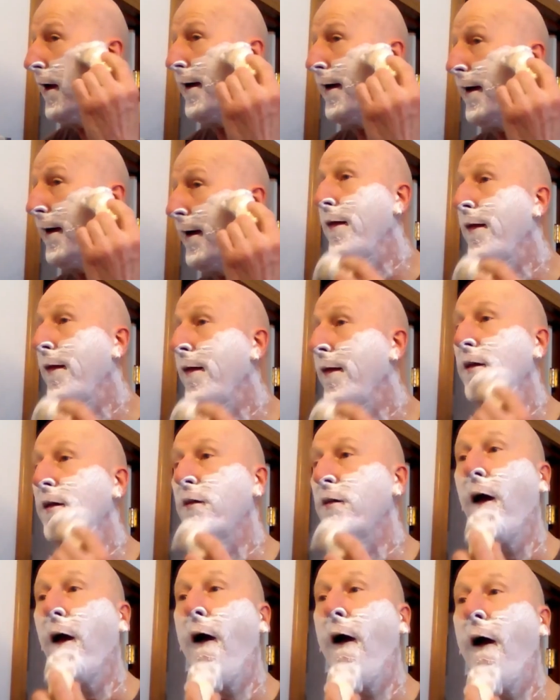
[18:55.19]
well, like I
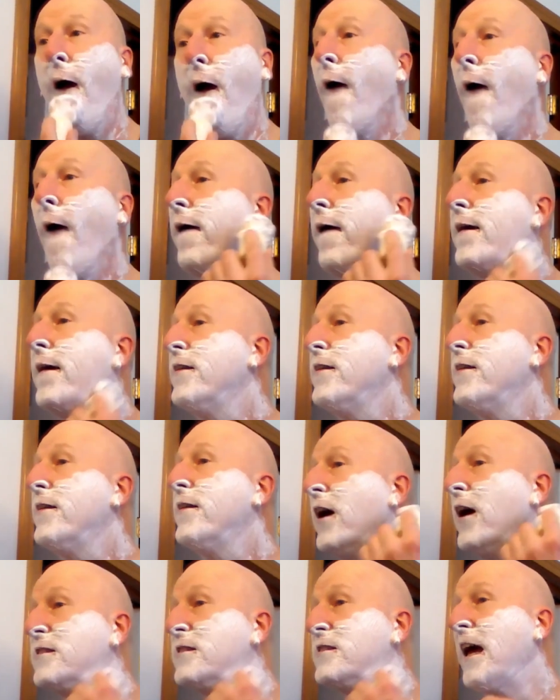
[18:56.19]
say, it does